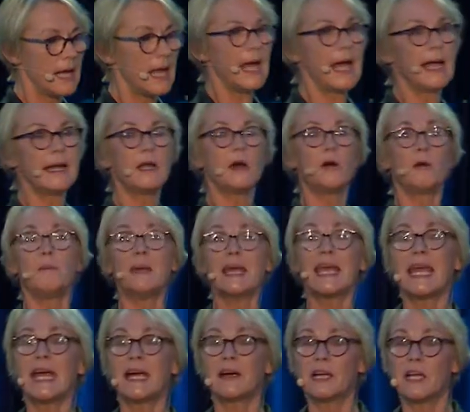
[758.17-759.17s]
And our big
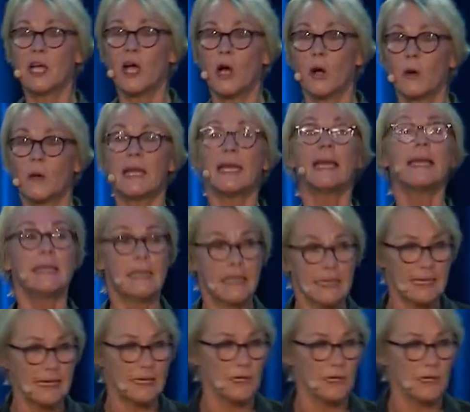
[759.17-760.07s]
hairy goal in the Grieg